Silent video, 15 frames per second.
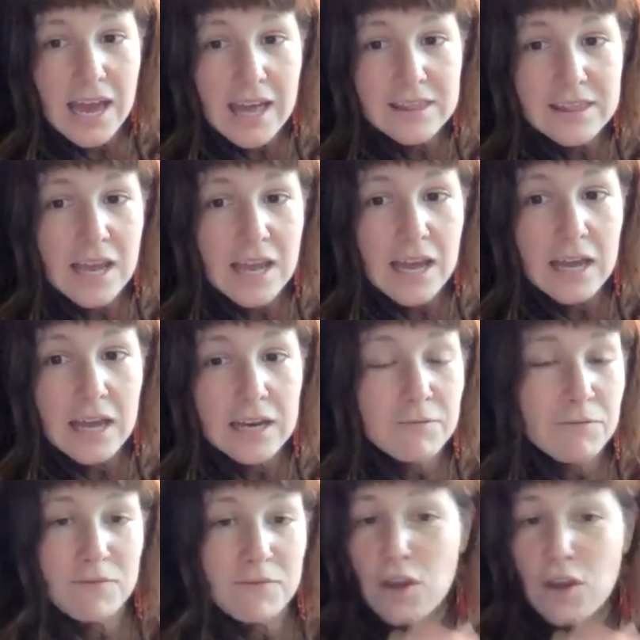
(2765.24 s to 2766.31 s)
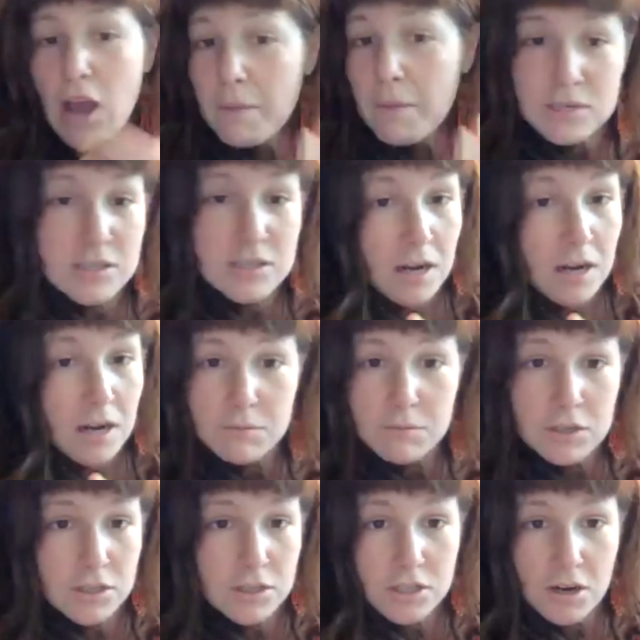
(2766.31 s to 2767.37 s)
And then if ever you happen to come
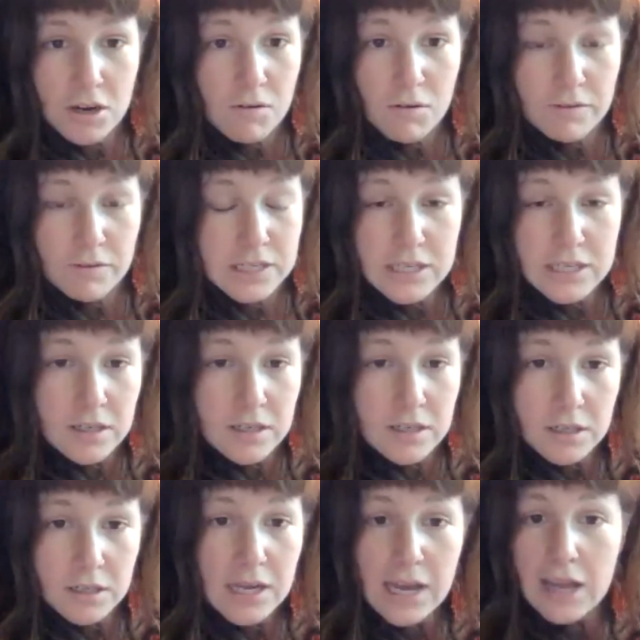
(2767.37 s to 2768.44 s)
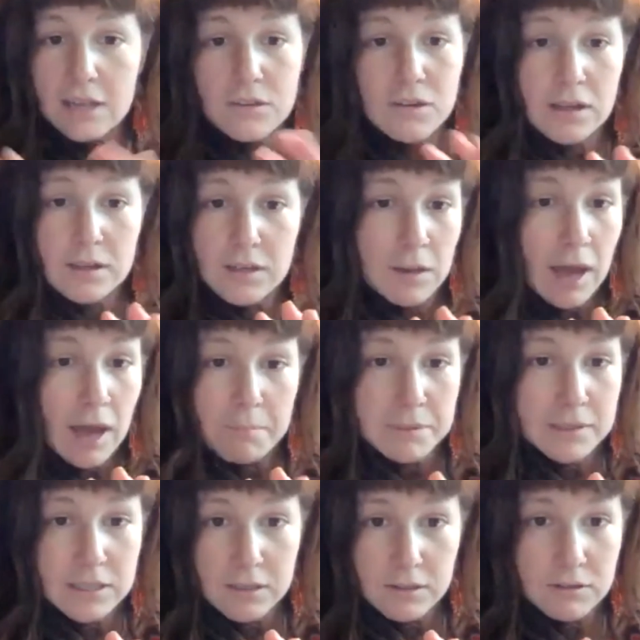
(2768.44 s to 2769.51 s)
to a show over here and you
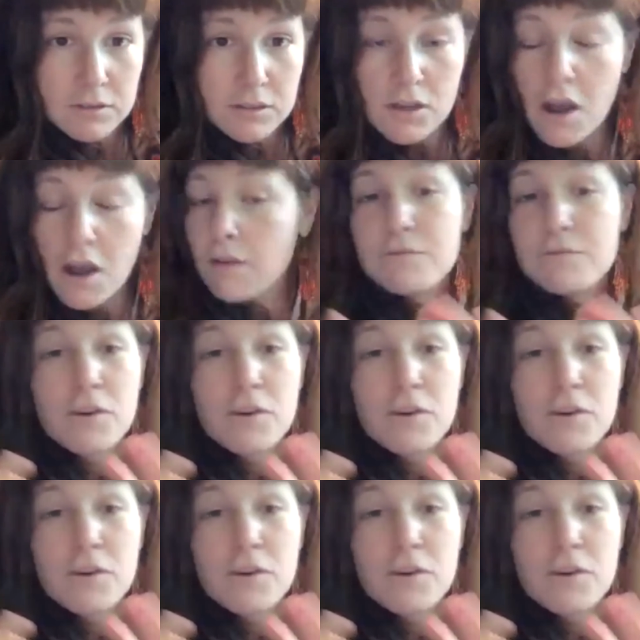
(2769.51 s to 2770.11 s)
happen to hear a song,